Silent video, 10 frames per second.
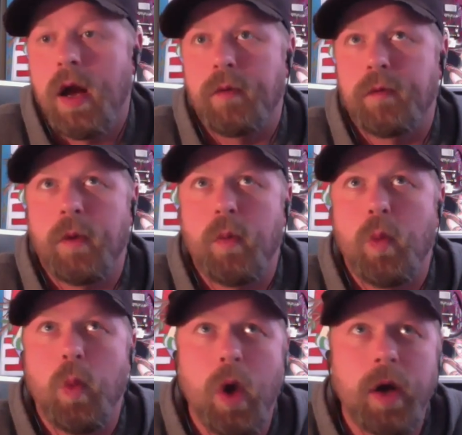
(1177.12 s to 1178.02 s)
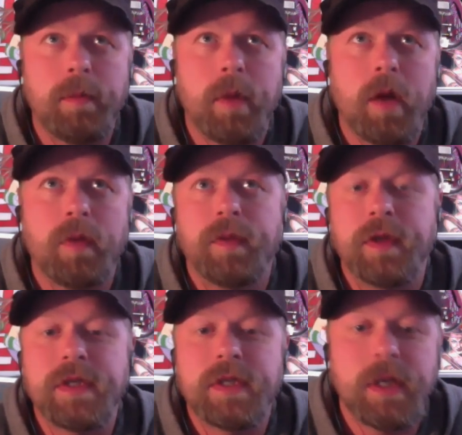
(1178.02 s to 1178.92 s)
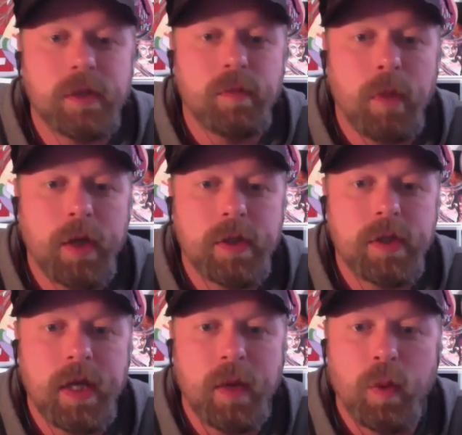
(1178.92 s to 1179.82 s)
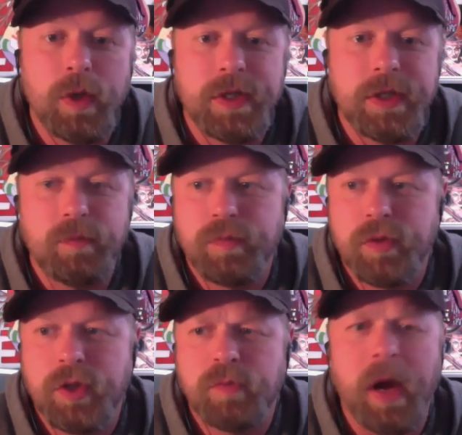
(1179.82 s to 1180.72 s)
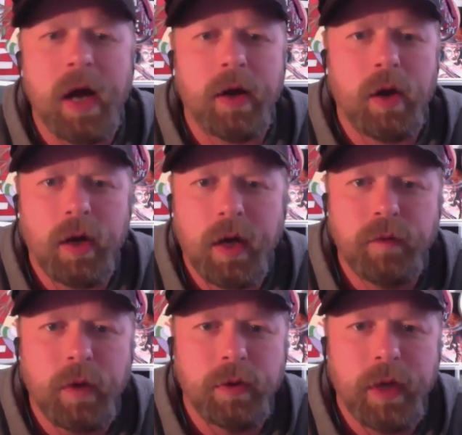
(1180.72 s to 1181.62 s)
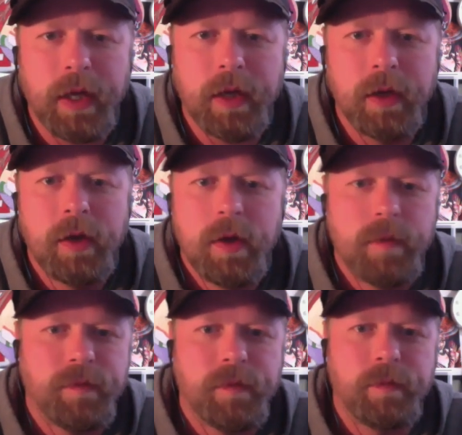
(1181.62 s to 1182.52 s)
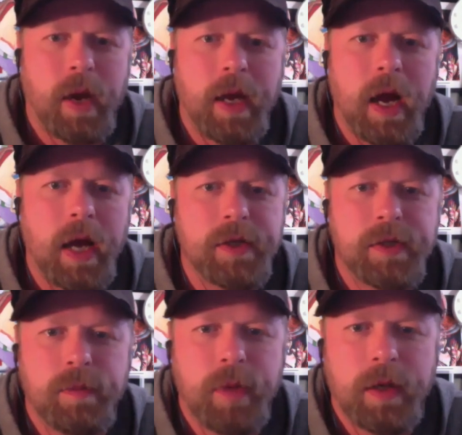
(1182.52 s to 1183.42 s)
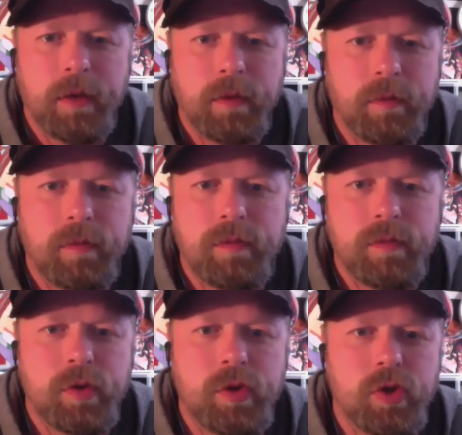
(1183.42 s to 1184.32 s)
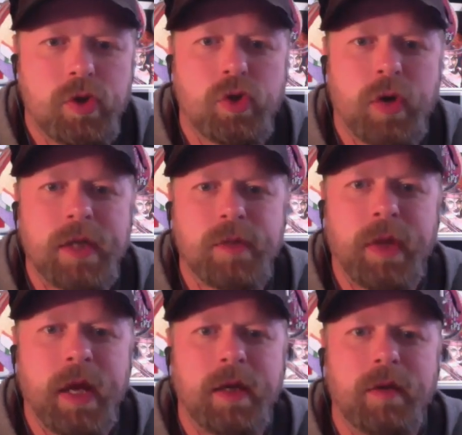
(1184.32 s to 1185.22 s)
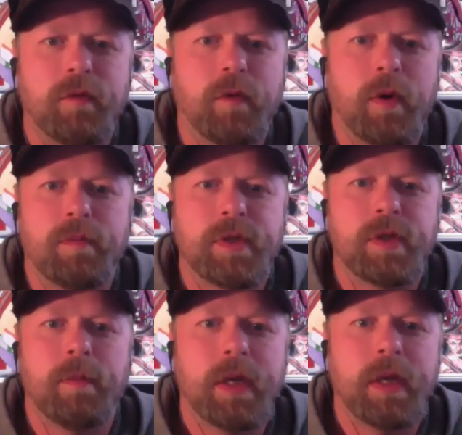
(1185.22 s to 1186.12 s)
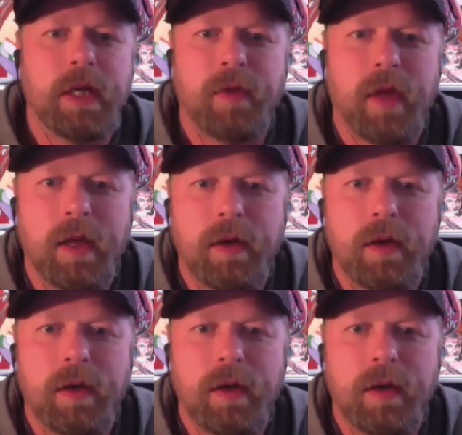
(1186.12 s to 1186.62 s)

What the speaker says: From 1 month to 6 months, it was spot on. I felt like my eyes had been transplanted from somebody that